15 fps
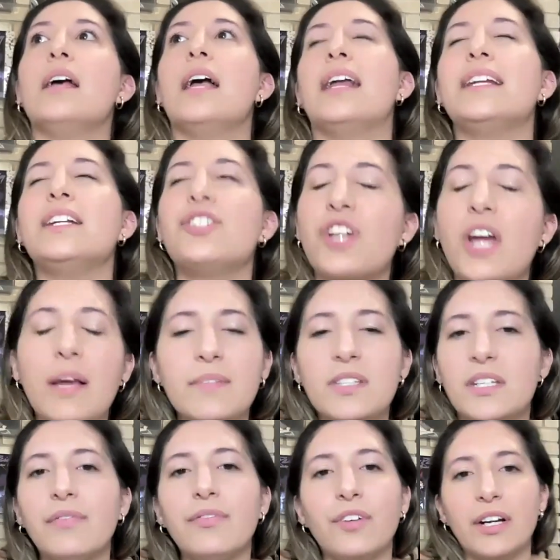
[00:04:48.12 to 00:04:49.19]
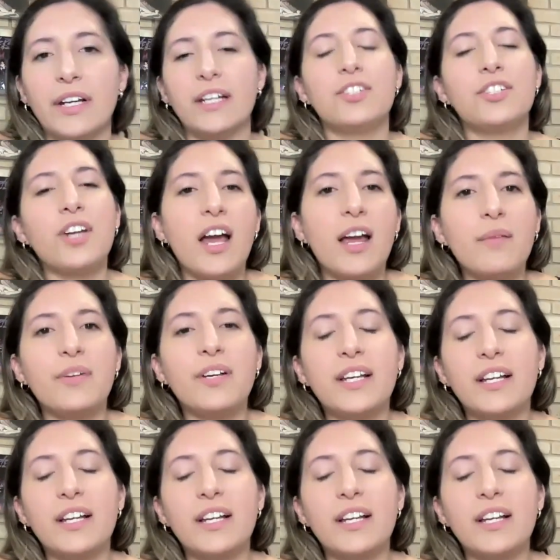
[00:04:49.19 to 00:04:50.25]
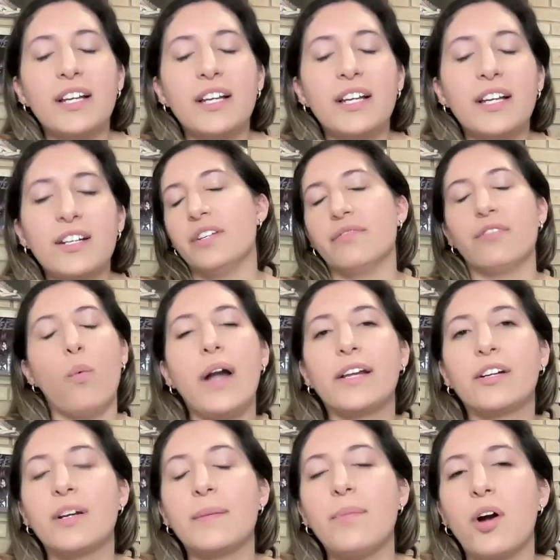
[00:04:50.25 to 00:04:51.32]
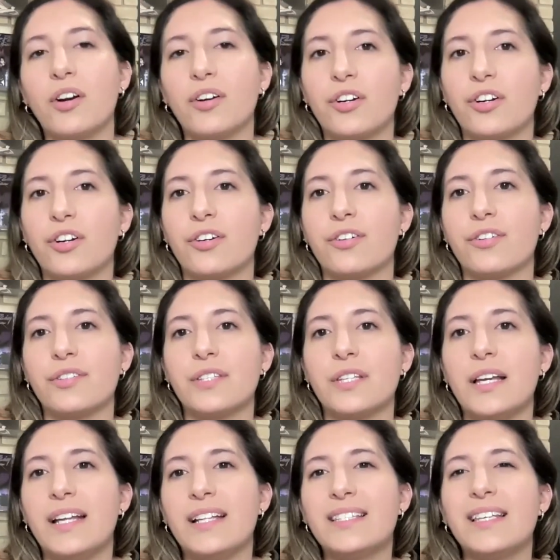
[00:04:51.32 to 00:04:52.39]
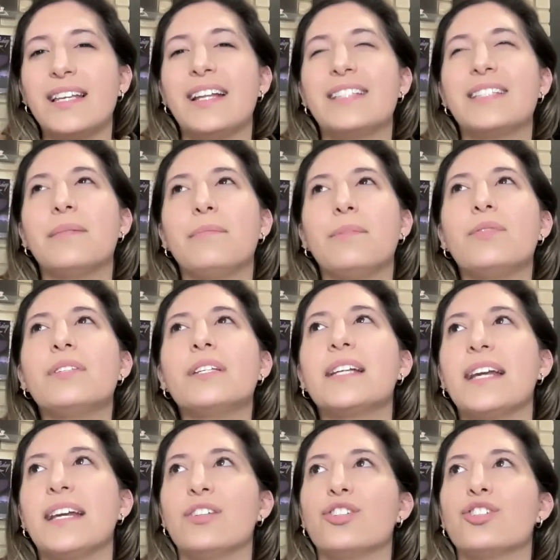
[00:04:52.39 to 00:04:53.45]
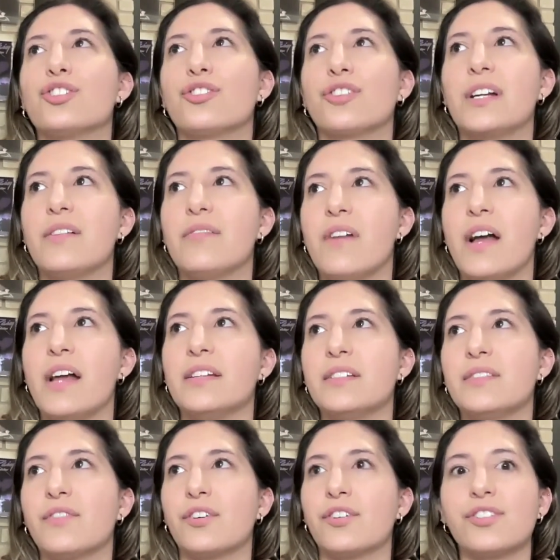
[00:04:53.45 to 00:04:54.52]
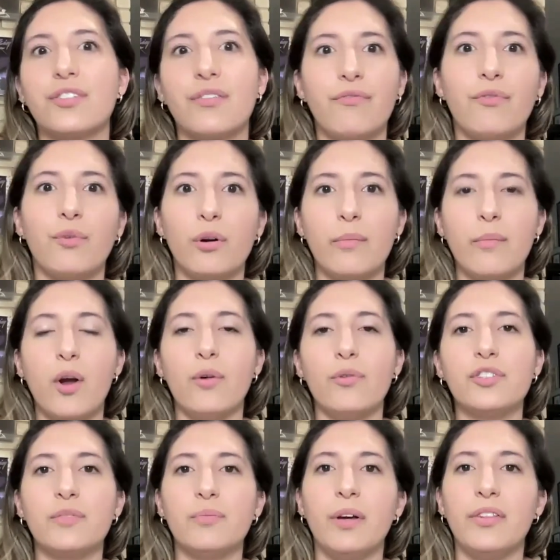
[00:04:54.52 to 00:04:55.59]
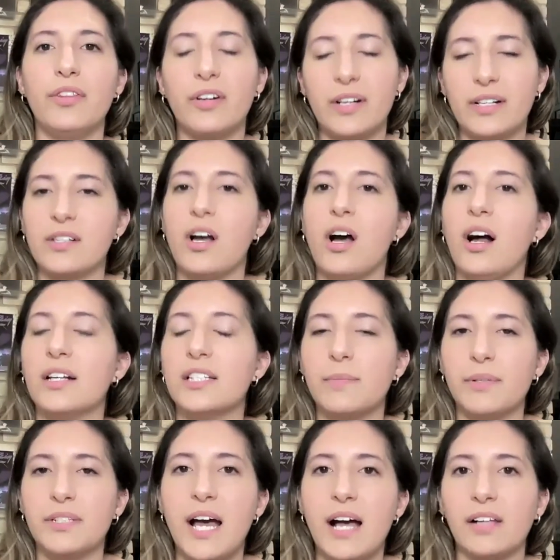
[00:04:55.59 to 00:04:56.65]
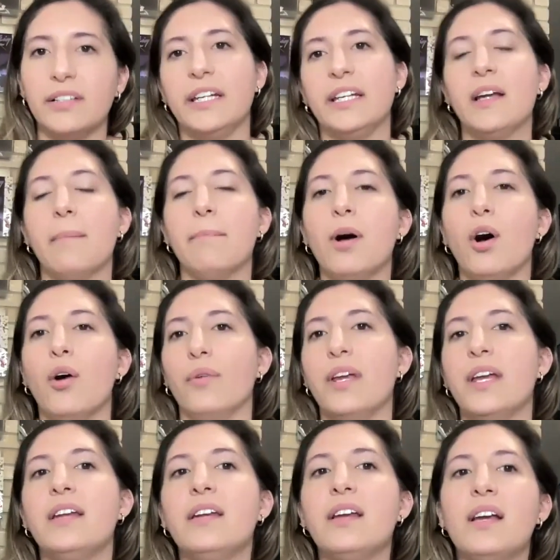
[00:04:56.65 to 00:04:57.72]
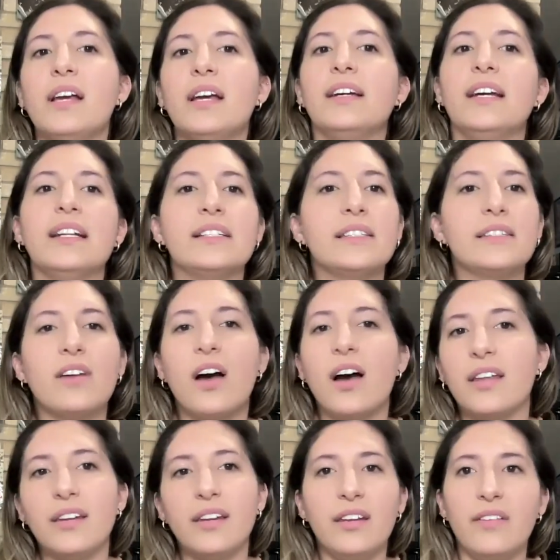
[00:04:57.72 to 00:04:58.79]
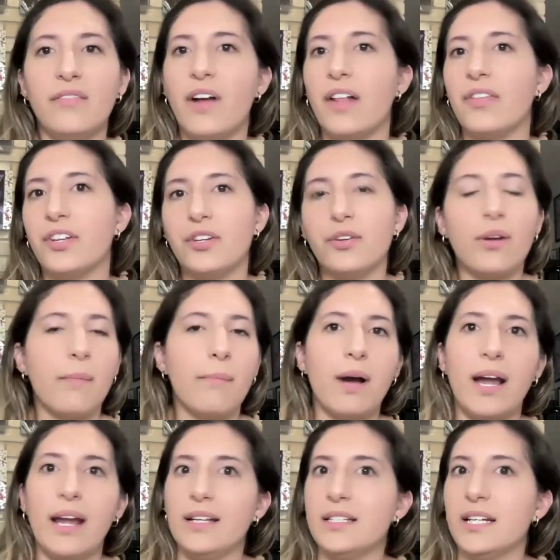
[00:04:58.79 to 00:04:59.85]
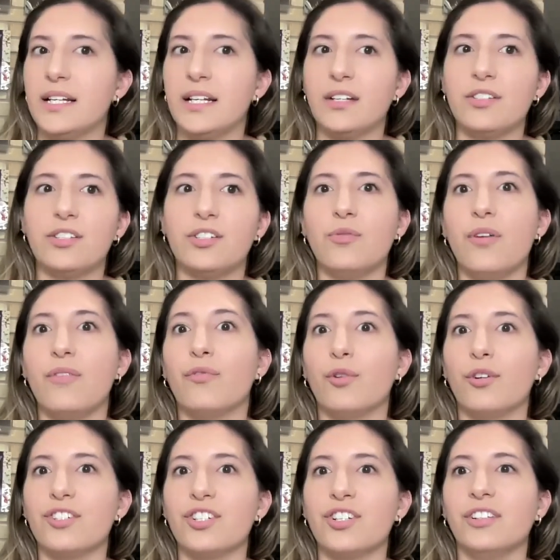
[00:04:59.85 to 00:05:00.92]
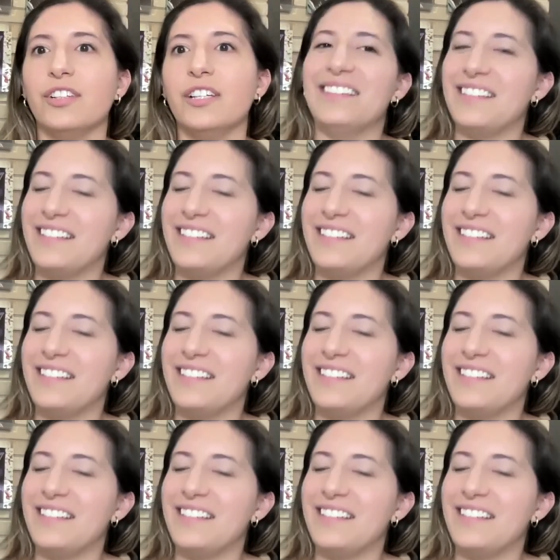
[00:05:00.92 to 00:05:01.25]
And each time's different. Each time we get to work with different winery partners. It's a music industry event first and foremost, but there is a hospitality component. It's not an event that you can buy a ticket to, unfortunately.